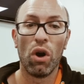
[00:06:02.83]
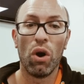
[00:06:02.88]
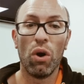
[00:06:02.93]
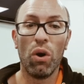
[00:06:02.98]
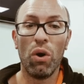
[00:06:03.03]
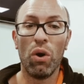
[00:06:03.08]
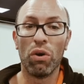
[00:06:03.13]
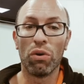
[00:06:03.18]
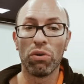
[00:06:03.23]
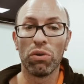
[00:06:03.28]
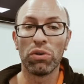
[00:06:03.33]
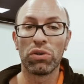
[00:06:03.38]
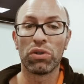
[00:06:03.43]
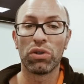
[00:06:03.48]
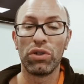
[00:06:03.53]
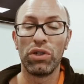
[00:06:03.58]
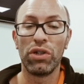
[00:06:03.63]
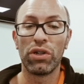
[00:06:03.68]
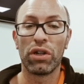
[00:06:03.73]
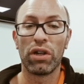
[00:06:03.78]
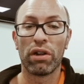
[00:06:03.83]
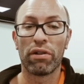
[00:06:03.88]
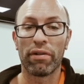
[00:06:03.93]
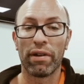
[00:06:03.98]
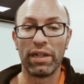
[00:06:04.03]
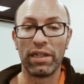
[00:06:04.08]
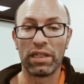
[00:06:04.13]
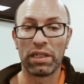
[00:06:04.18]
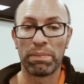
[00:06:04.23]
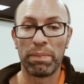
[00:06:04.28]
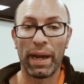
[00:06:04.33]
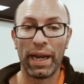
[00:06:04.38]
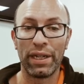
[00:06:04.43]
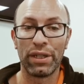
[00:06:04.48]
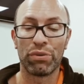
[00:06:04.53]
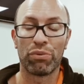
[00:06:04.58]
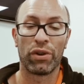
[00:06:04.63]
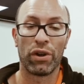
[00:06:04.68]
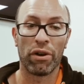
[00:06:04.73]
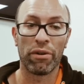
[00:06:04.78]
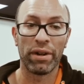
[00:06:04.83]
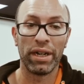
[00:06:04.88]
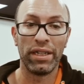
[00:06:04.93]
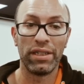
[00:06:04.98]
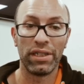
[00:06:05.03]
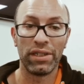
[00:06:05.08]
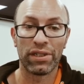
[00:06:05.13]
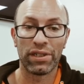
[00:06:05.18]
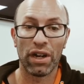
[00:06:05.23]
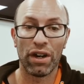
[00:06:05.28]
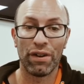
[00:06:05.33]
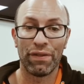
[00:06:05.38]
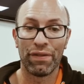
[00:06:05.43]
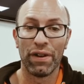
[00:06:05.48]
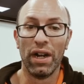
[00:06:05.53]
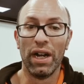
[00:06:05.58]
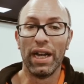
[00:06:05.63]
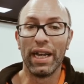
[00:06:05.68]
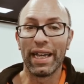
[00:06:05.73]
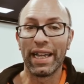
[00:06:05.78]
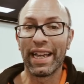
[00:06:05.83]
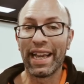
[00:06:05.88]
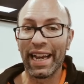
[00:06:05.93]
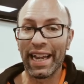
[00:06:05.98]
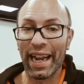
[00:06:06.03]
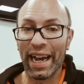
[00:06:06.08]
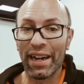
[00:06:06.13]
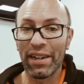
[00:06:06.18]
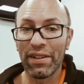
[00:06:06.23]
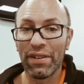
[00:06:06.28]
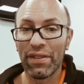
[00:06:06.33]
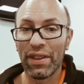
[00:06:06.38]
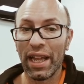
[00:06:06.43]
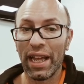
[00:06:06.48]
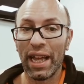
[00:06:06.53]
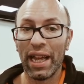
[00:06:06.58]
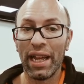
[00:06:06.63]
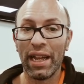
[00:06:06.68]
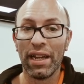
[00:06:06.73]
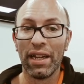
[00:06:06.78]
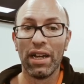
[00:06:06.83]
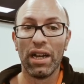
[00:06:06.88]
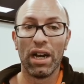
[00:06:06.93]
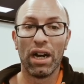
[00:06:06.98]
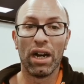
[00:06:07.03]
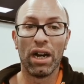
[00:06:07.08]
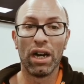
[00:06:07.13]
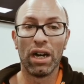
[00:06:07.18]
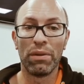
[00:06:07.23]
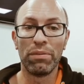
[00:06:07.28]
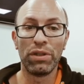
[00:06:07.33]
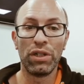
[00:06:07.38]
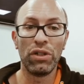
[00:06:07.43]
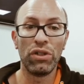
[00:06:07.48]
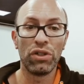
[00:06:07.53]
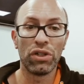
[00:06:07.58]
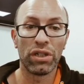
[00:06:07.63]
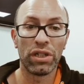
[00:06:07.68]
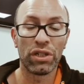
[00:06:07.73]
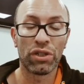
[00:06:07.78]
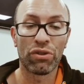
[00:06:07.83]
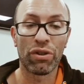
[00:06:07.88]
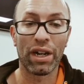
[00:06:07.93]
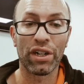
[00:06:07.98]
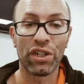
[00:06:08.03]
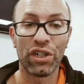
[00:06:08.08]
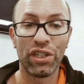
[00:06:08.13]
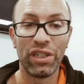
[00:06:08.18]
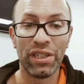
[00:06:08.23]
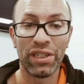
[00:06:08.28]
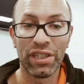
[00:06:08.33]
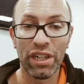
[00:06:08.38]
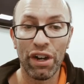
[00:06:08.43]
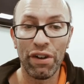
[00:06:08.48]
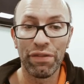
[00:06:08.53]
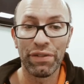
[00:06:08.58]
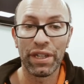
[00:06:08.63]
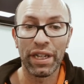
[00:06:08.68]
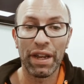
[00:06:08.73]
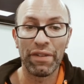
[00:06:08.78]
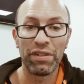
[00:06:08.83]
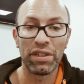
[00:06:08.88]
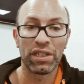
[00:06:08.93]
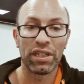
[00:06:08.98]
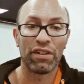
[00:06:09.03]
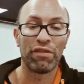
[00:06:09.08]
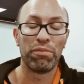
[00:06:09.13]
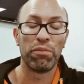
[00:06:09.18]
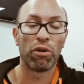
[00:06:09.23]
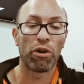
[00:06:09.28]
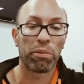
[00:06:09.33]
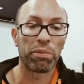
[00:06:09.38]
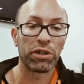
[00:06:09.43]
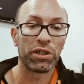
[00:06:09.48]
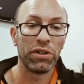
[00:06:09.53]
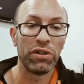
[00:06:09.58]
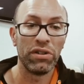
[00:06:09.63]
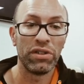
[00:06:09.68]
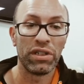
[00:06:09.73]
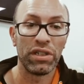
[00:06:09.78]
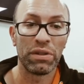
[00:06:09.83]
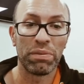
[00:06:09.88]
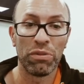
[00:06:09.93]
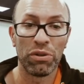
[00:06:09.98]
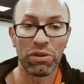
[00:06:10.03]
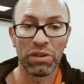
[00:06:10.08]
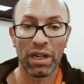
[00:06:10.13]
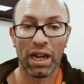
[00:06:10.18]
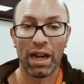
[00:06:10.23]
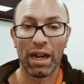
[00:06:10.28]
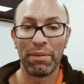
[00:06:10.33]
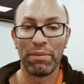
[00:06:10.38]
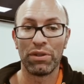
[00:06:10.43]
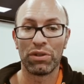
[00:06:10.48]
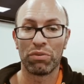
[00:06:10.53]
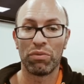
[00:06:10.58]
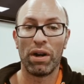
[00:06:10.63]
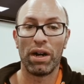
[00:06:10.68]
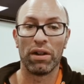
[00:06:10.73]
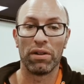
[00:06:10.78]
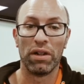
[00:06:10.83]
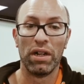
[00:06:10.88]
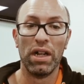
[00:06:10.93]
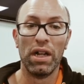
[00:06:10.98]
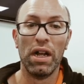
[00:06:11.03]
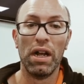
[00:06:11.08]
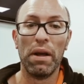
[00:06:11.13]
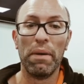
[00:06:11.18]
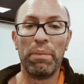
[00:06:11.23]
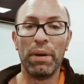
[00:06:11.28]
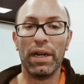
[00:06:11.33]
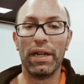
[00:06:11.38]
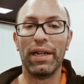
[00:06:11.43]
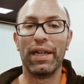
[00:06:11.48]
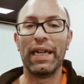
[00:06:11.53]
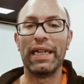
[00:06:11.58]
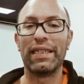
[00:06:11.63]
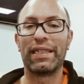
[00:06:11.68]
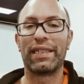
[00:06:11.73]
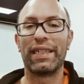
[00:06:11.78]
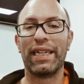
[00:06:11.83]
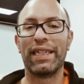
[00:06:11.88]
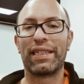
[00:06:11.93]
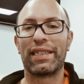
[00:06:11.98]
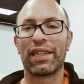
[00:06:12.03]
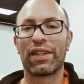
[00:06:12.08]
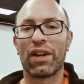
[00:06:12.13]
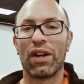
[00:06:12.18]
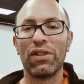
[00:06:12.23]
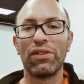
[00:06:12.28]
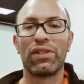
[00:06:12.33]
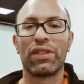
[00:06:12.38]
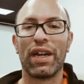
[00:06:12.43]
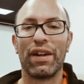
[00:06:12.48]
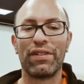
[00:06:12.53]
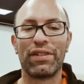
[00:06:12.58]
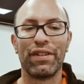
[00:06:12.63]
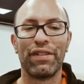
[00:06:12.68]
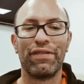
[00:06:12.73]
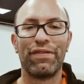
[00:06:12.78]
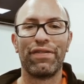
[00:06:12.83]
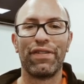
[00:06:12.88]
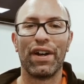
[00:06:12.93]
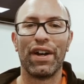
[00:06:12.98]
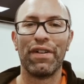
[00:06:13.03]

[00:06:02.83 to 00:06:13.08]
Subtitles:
or also you can create space, reorient yourself, get out of there, use a distraction yourself to give yourself more opportunities, more time as well. But it's the concept of